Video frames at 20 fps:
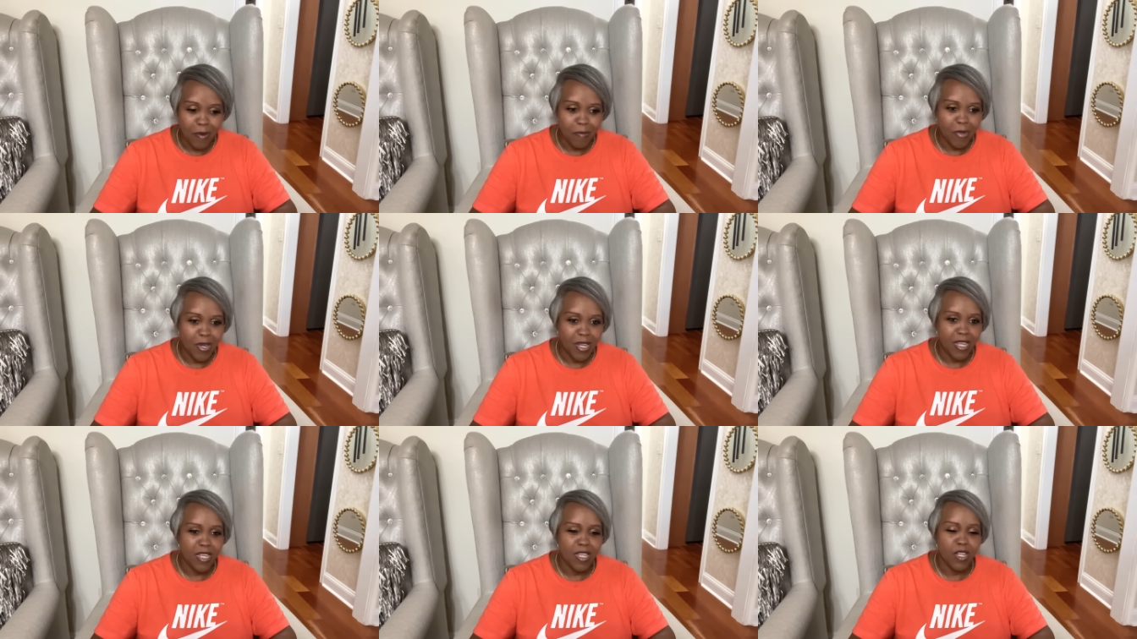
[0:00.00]

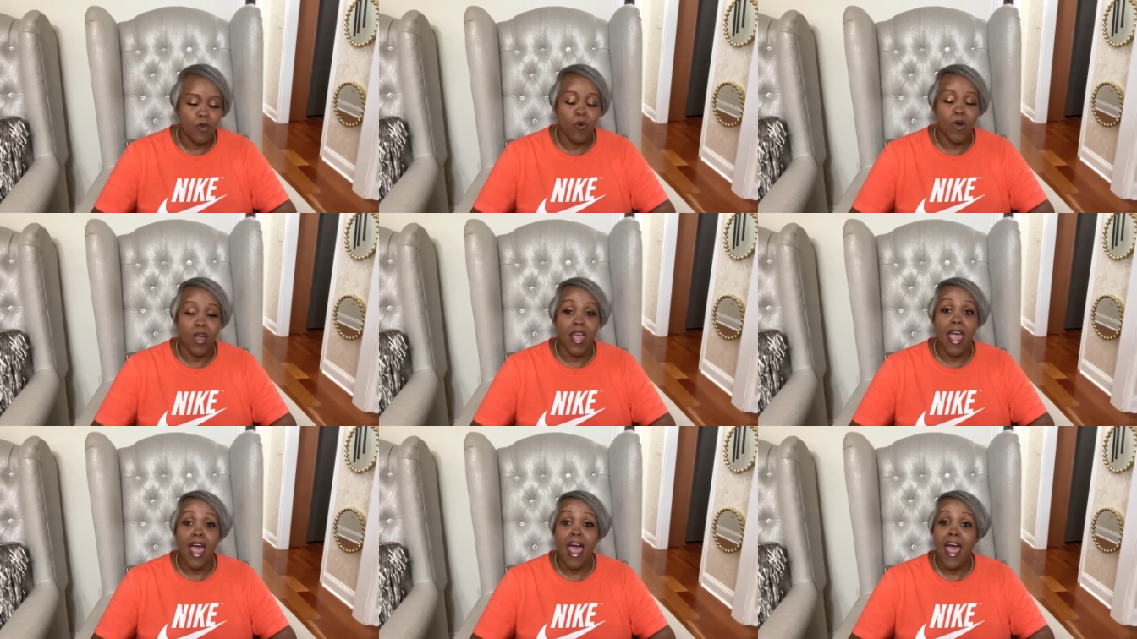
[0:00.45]
But
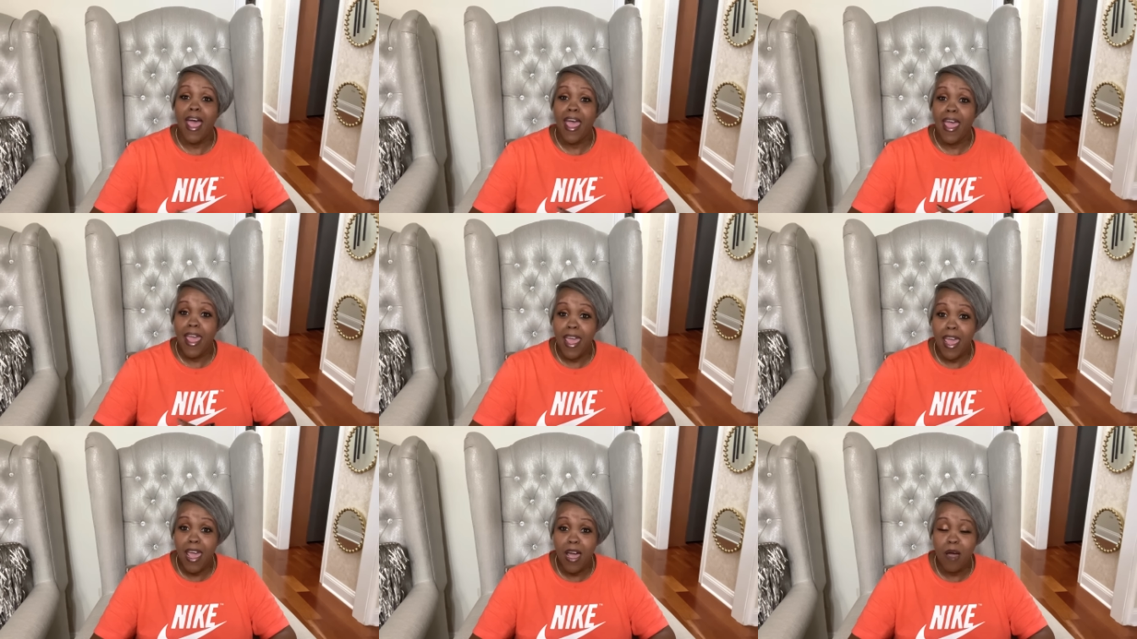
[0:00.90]
anyway, I
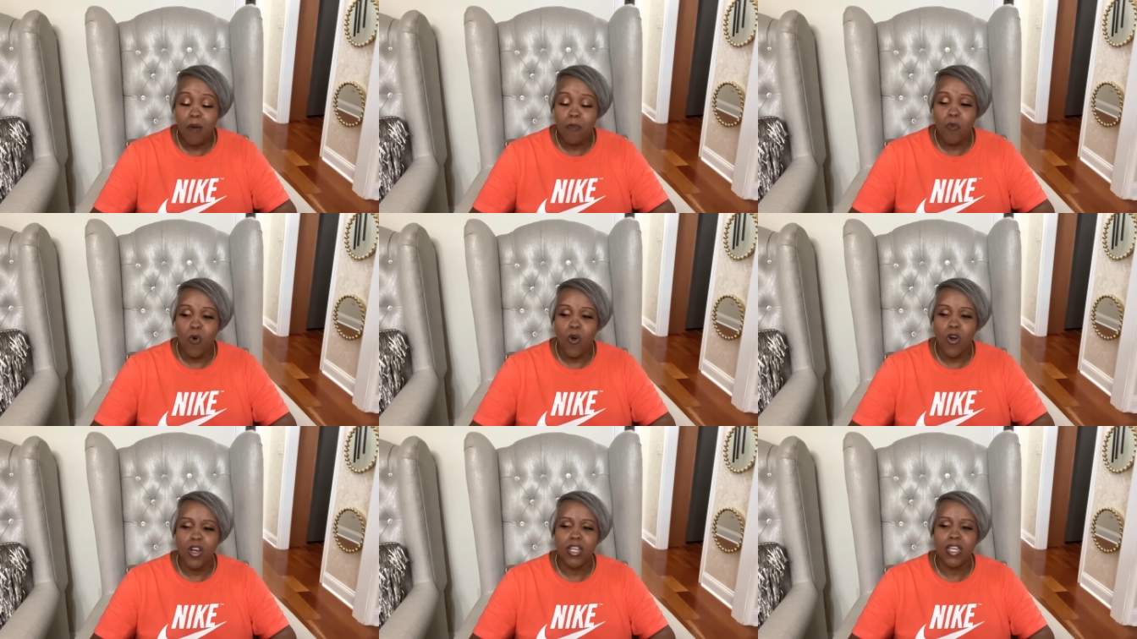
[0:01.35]
am
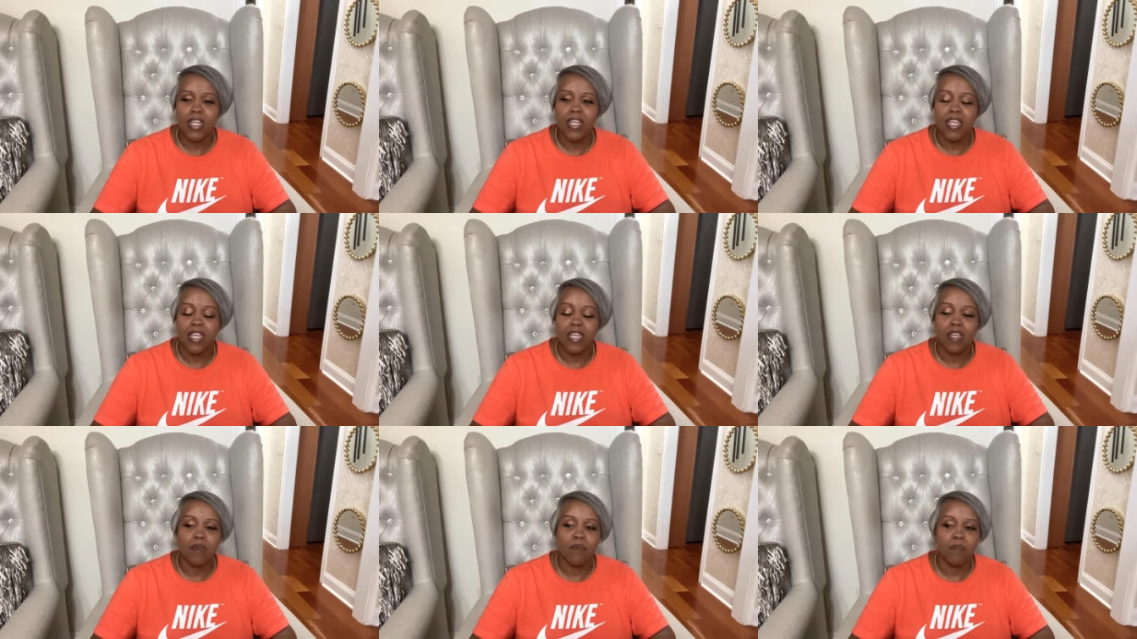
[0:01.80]
working
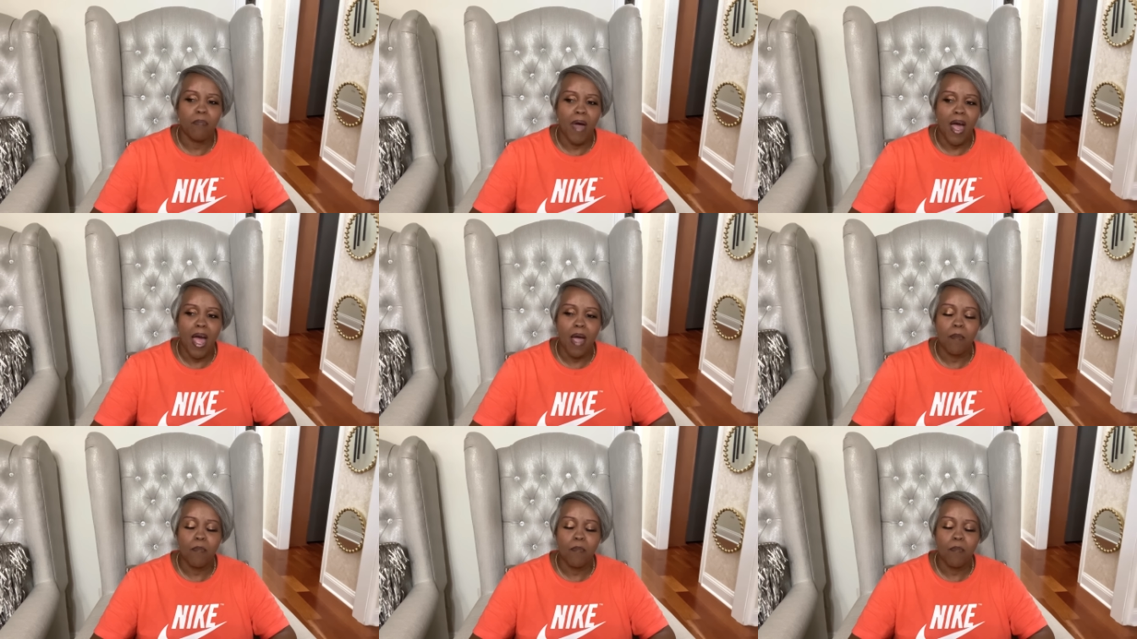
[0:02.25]
in my